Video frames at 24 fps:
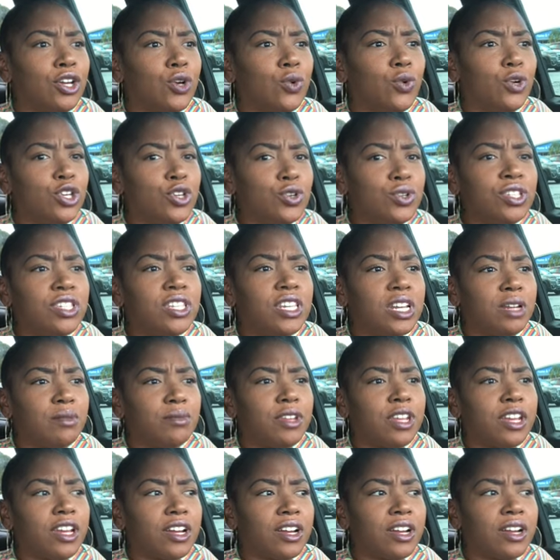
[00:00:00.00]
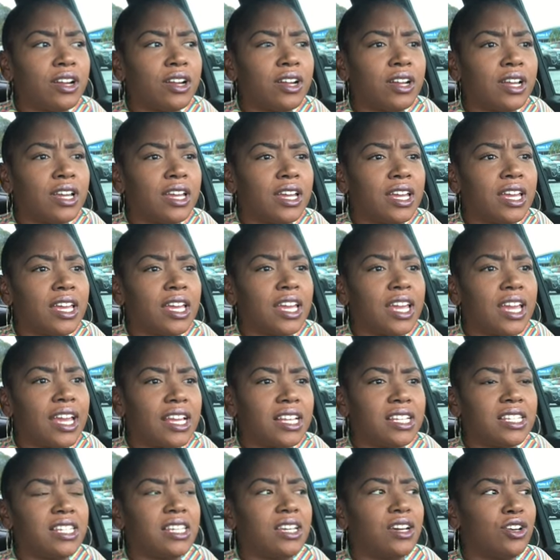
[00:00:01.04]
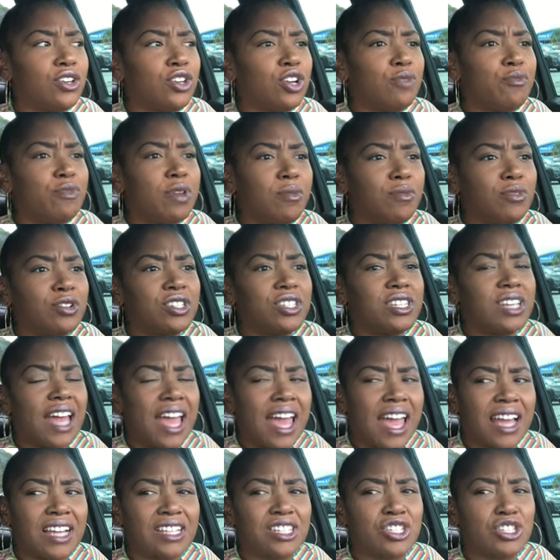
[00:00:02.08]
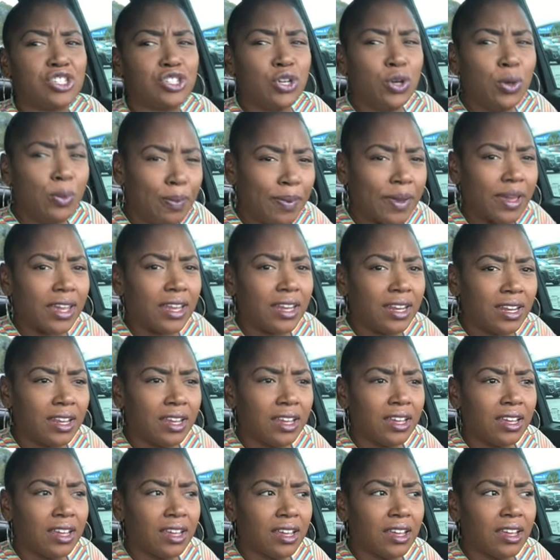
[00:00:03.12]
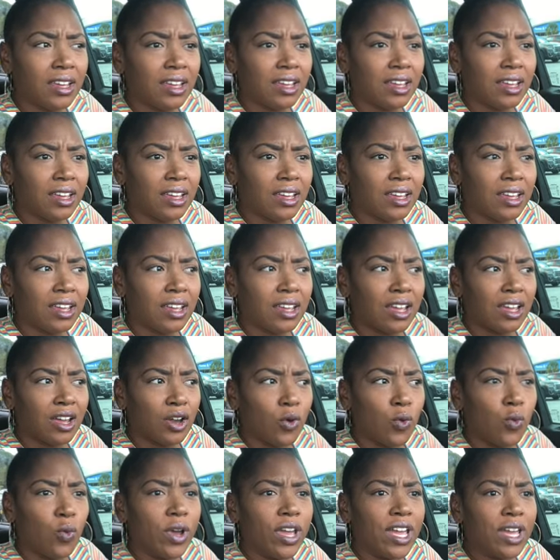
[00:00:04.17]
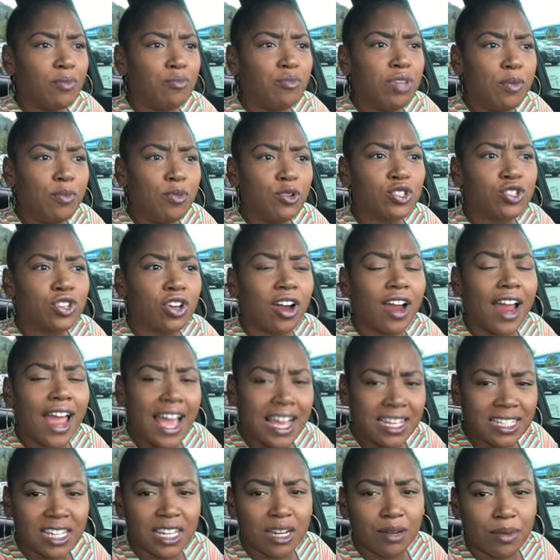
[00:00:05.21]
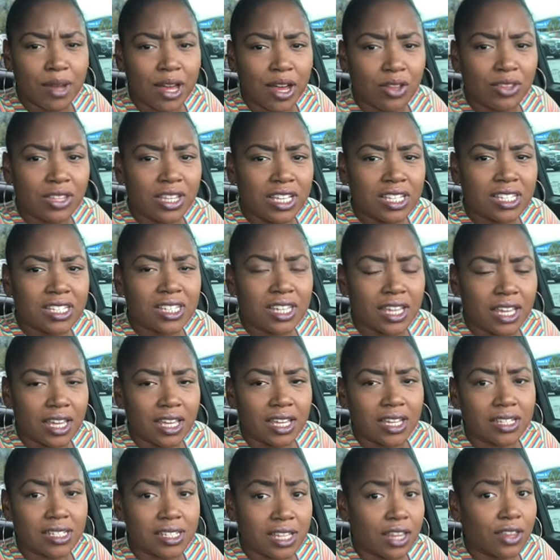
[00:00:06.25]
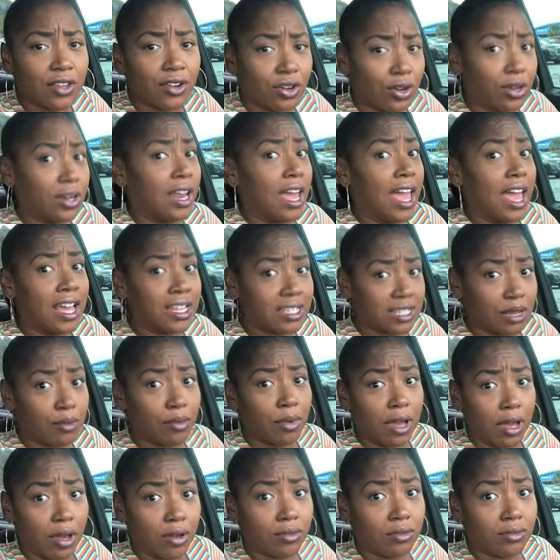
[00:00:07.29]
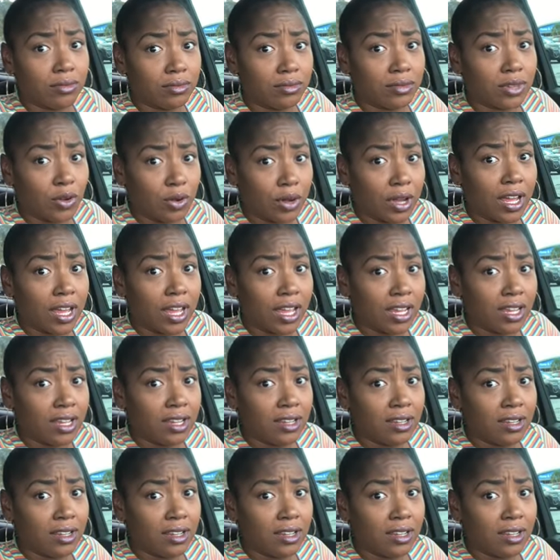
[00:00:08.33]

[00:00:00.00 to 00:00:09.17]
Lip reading: When you sit up there and tell your members to act stupid, when people start asking about these things that they're going to ask about, okay?